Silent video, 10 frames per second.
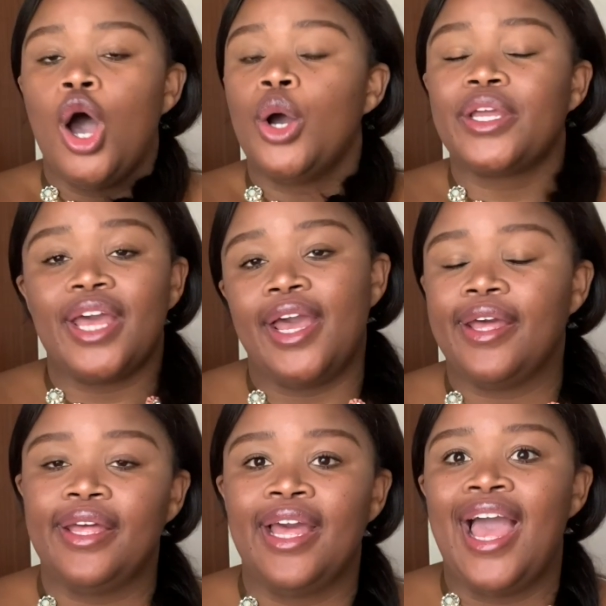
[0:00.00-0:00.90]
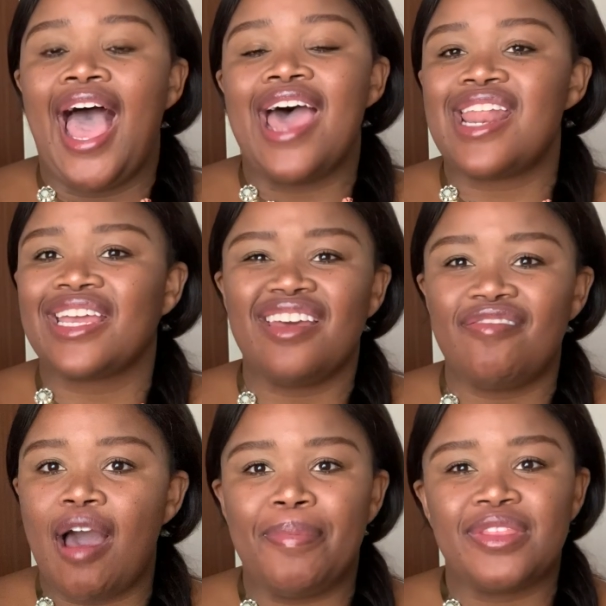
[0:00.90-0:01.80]
Okay, and I
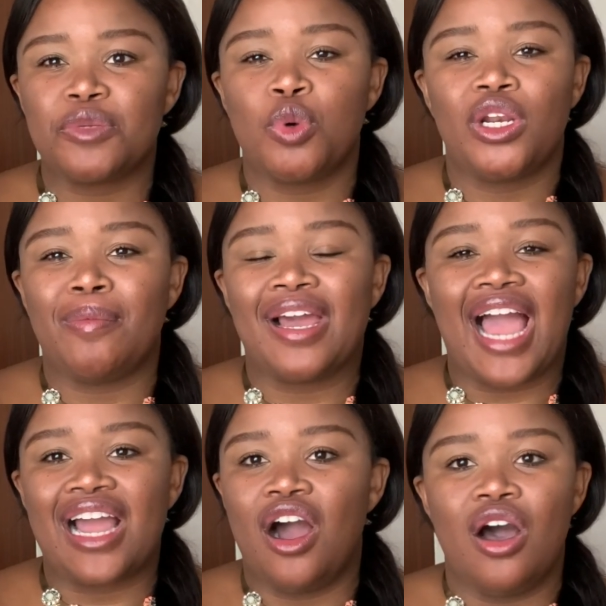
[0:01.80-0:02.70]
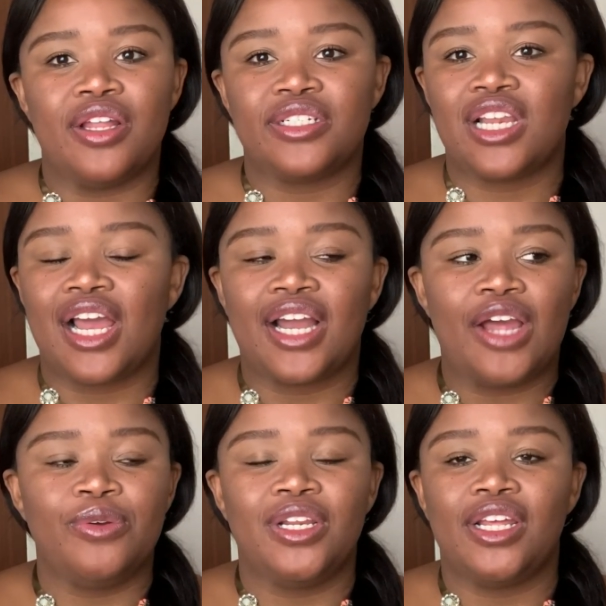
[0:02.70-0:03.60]
give up at this point. I'm like, I can't, like,
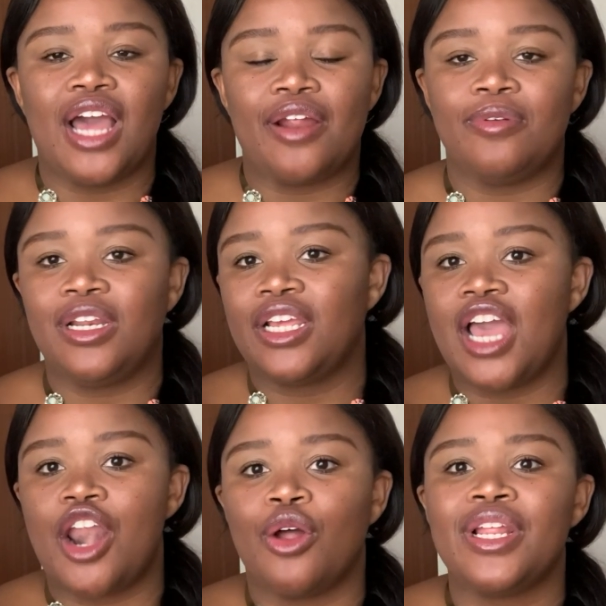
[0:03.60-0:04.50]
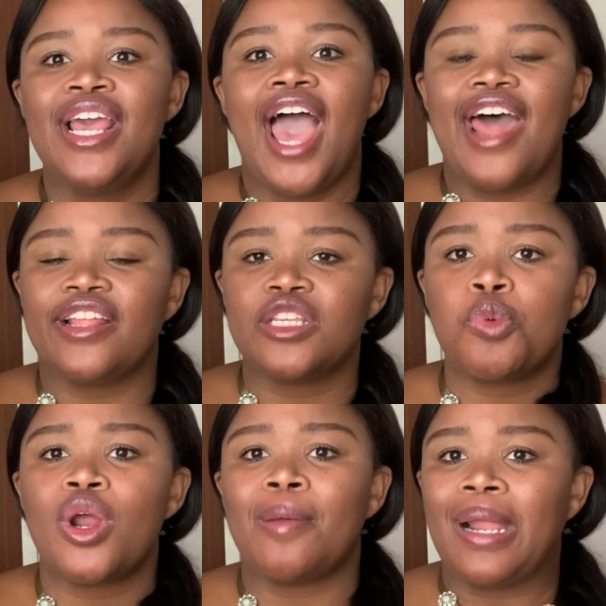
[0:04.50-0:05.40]
I really cannot. And at this
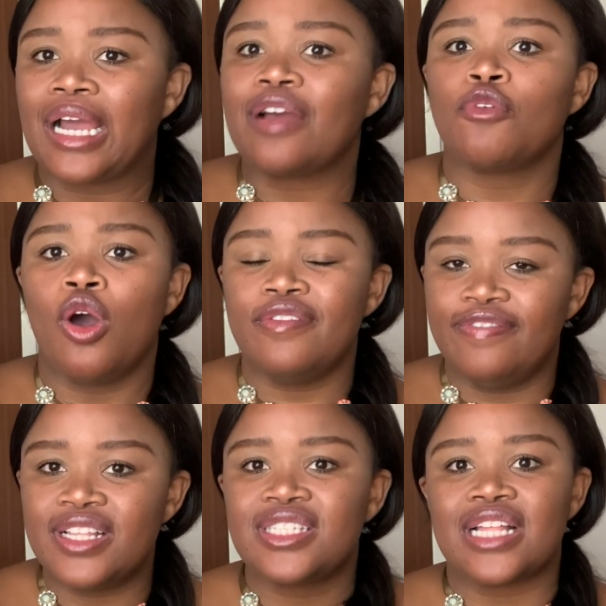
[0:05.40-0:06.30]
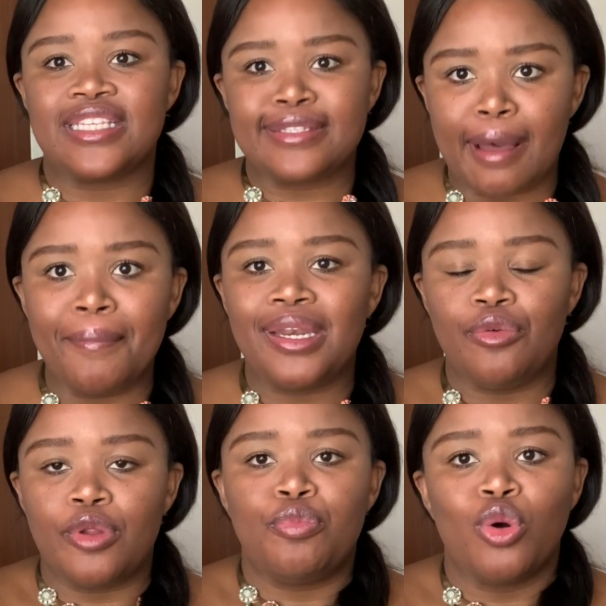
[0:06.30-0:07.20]
point, I'm like convinced that somebody
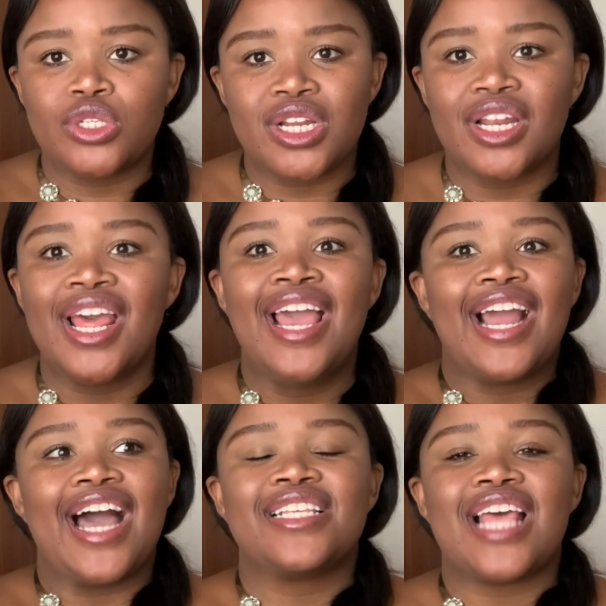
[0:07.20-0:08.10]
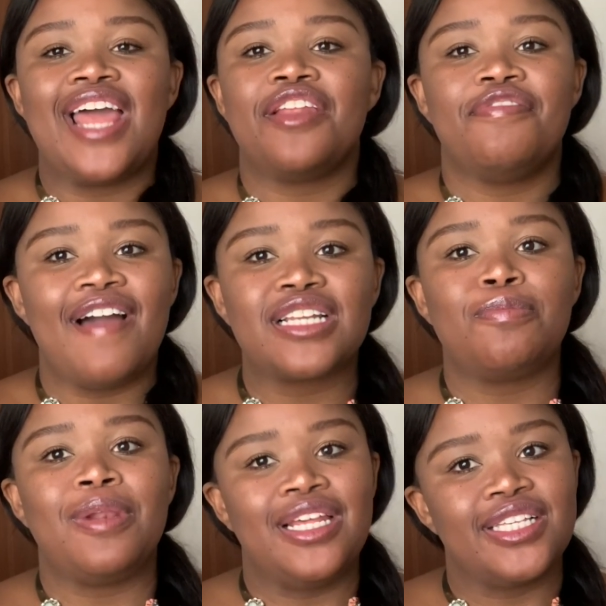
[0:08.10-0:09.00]
reported it, guys. And in
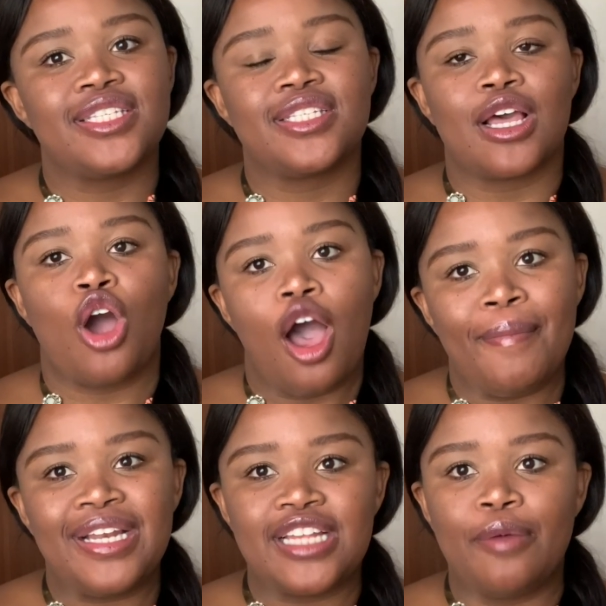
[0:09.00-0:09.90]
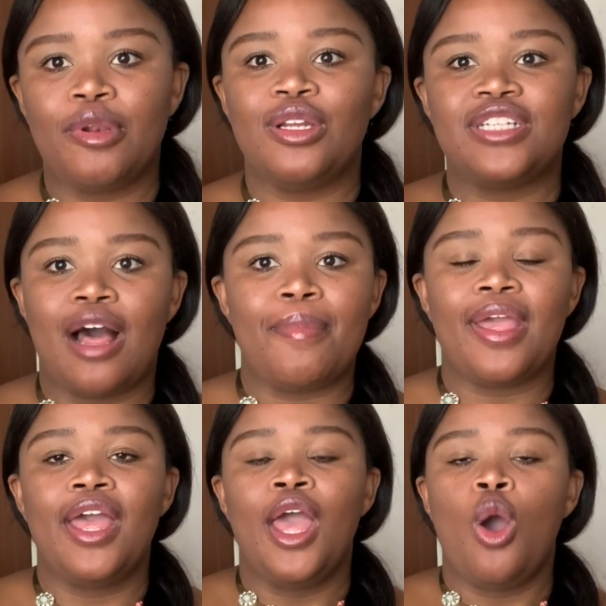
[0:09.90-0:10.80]
fact, please comment down below and tell
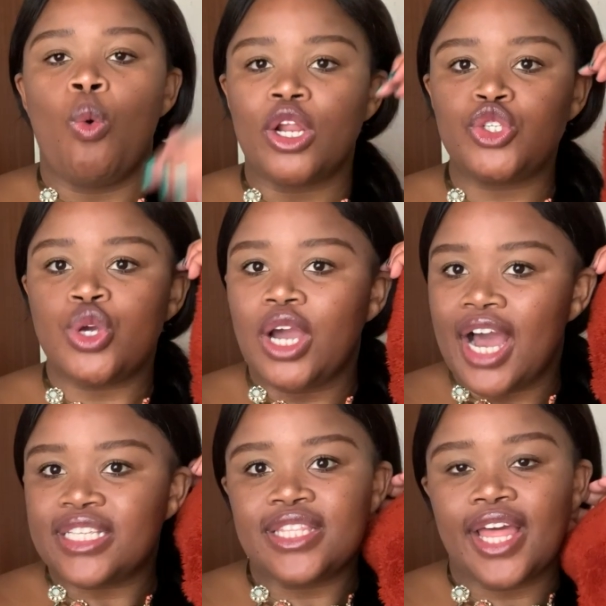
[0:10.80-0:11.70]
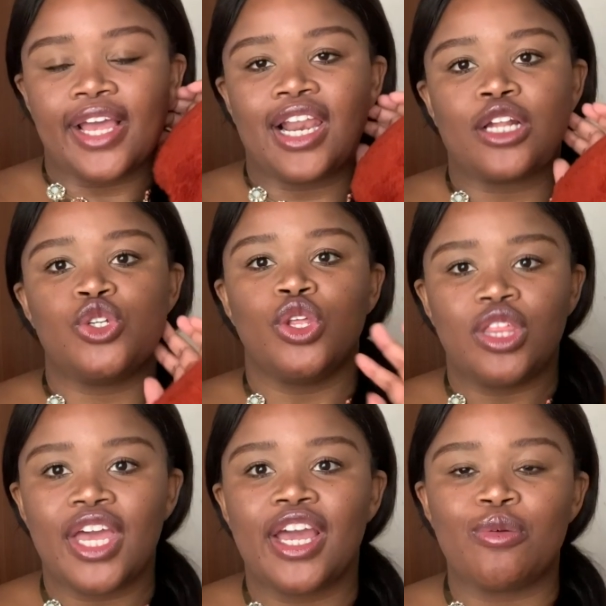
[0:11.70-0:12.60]
me, what do you guys think? Like, do you
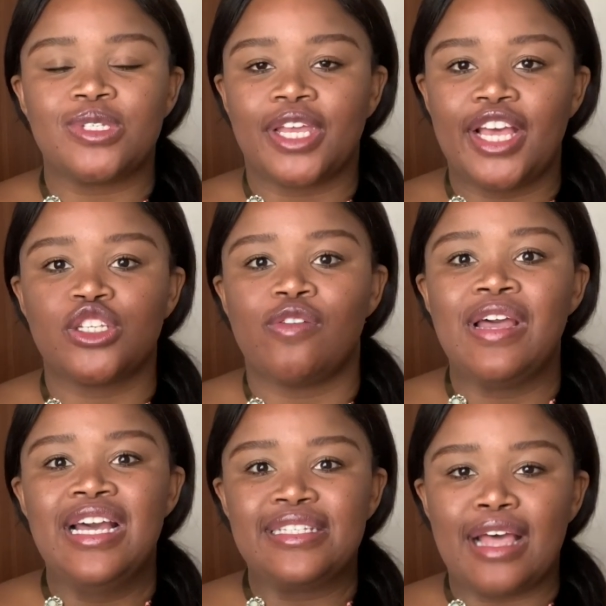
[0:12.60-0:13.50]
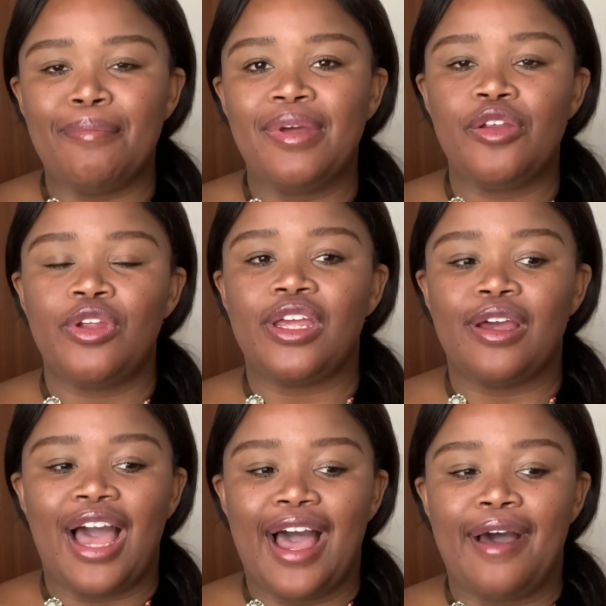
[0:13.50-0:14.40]
think it was a case of somebody,
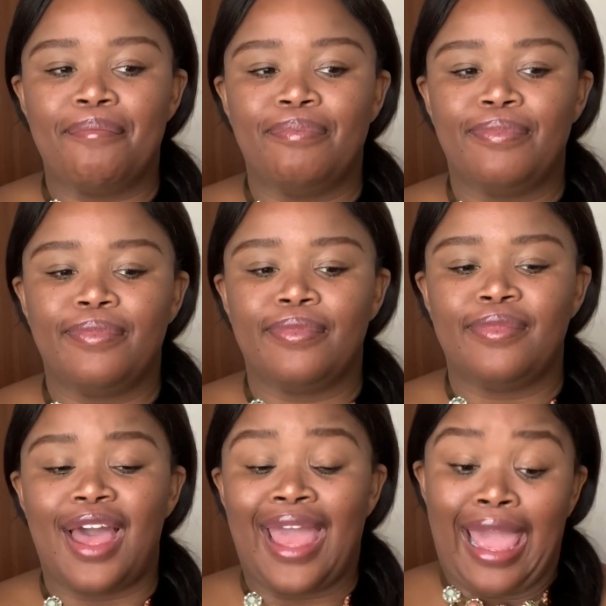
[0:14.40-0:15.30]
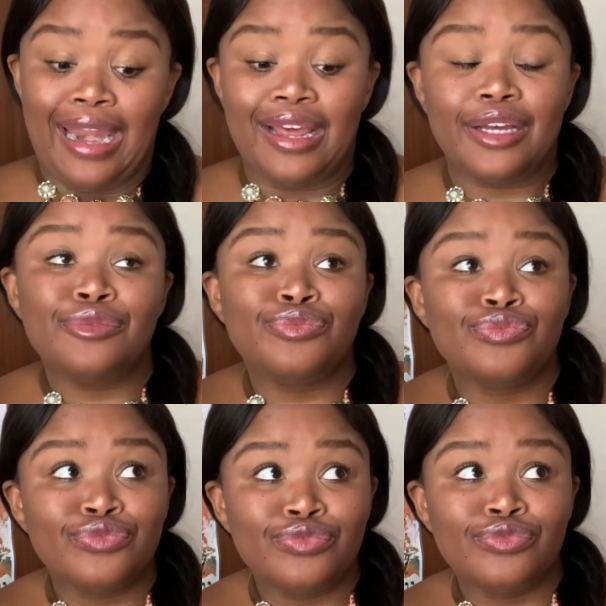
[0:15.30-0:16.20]
a hater
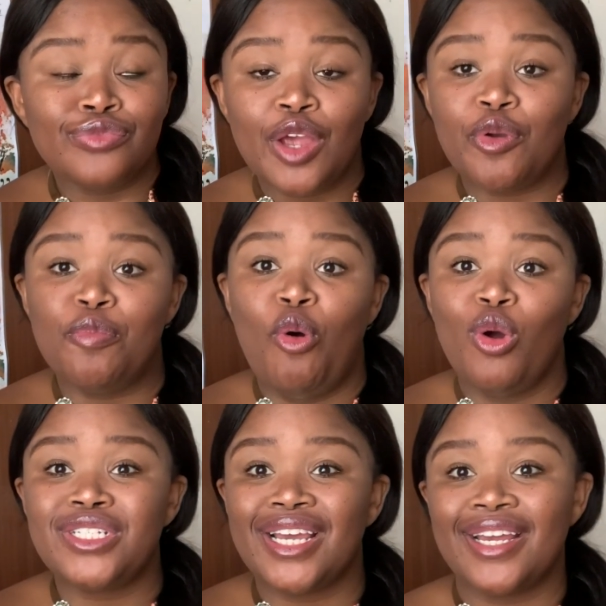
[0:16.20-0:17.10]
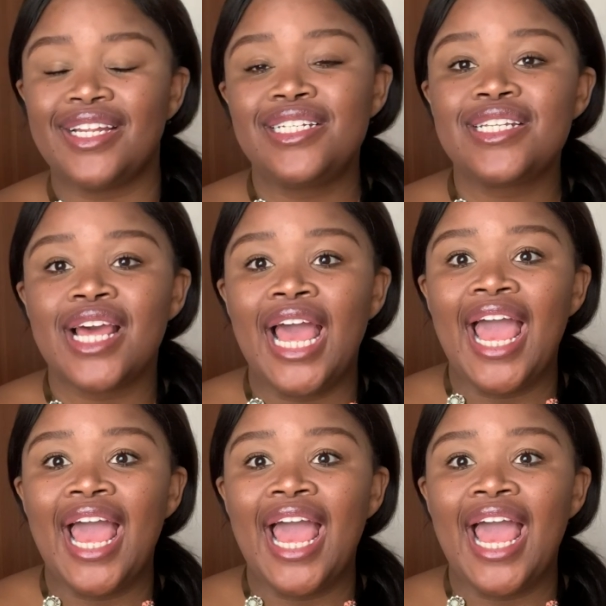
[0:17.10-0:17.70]
reporting it?